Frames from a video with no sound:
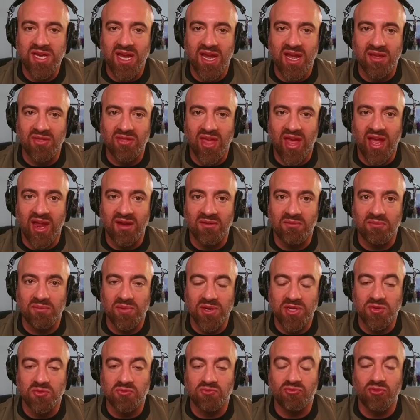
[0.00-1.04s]
say, than
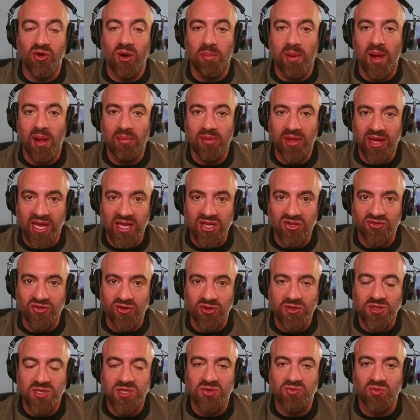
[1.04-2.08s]
Republicans
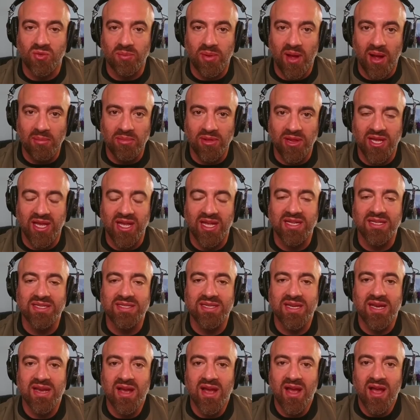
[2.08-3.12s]
versus
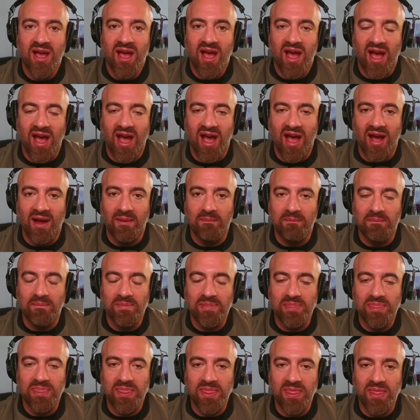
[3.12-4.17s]
Republicans.
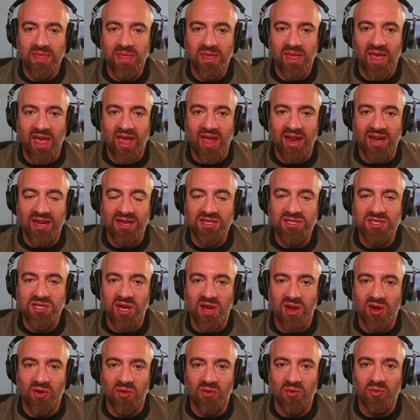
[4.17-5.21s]
And
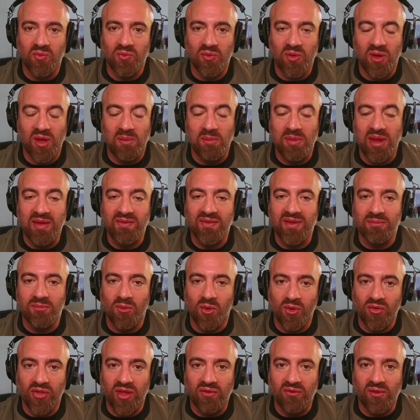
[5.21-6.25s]
so, I mean, even
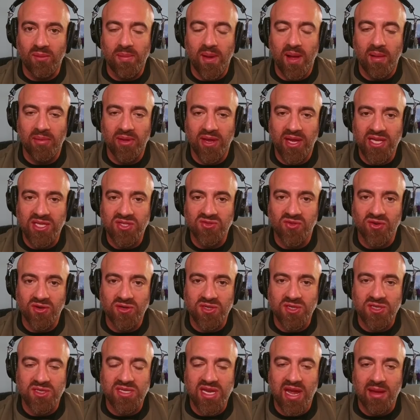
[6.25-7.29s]
more than Republicans
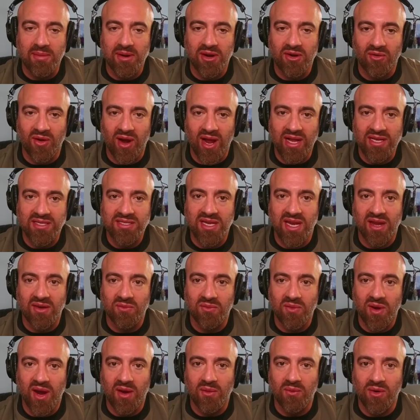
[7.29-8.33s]
versus Democrats,
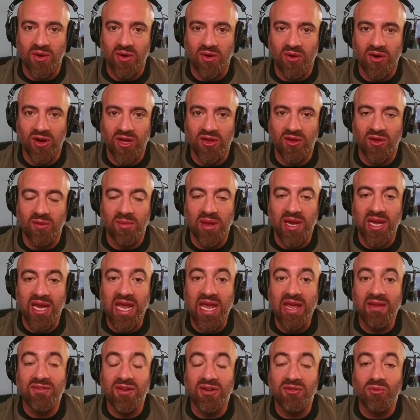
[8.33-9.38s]
I would argue. I mean,
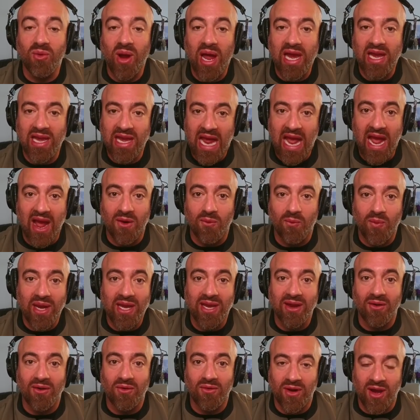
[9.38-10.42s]
even right now,
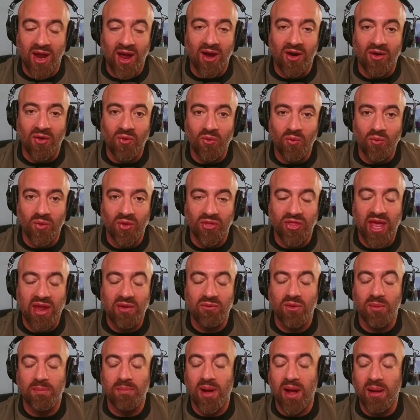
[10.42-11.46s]
we don't know, with a
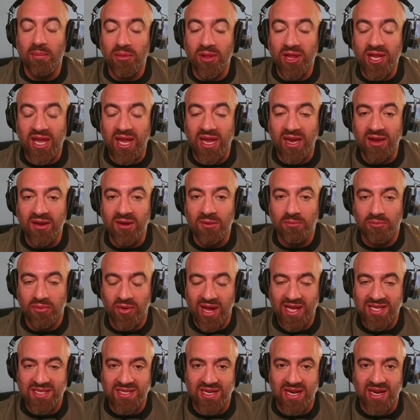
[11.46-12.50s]
Republican
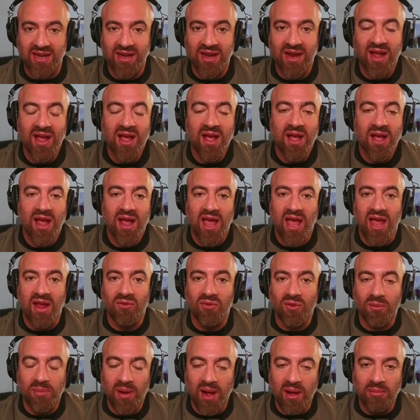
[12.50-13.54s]
president, a
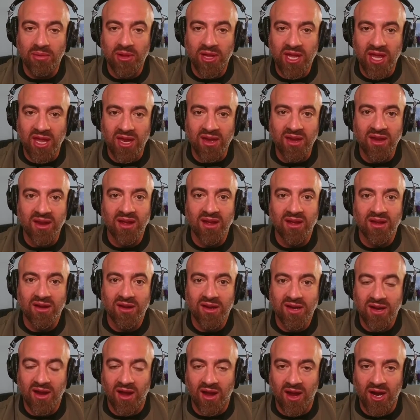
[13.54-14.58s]
Republican
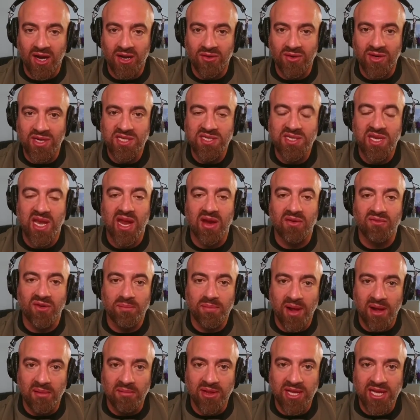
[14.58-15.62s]
Congress, a
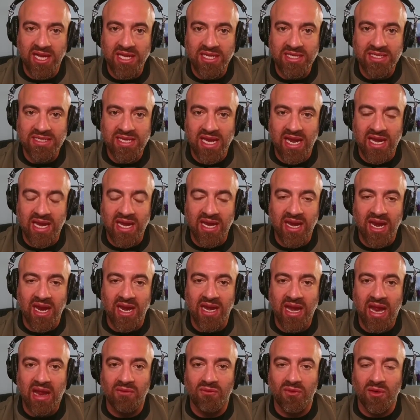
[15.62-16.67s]
Republican Senate,
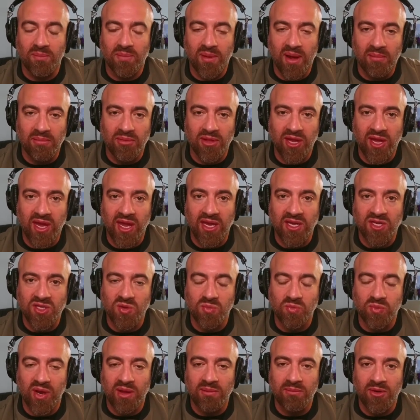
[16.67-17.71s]
and a Republican
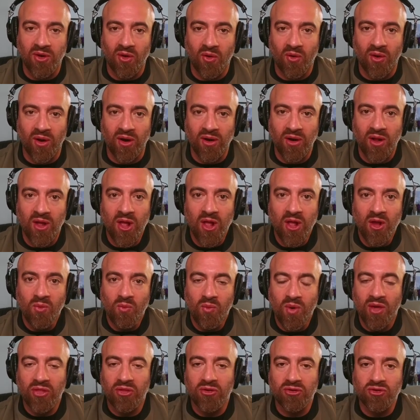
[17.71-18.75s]
Supreme Court,
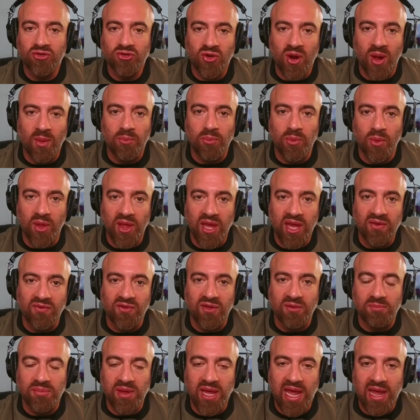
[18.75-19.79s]
whether Trump will
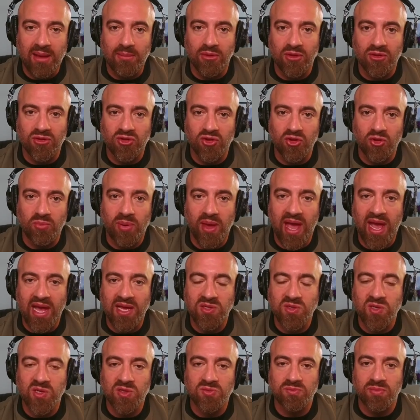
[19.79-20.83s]
even be able to
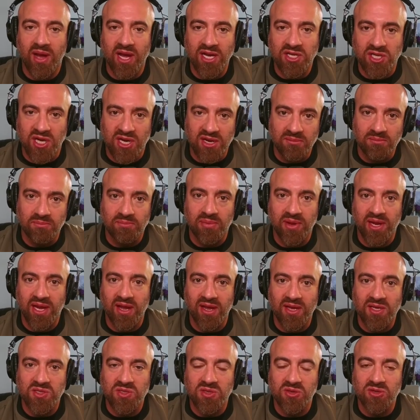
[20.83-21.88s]
pass his budget,
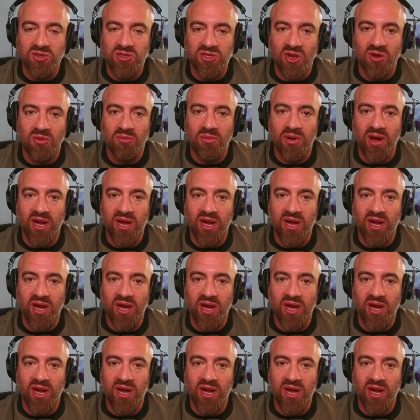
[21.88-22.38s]
because there's so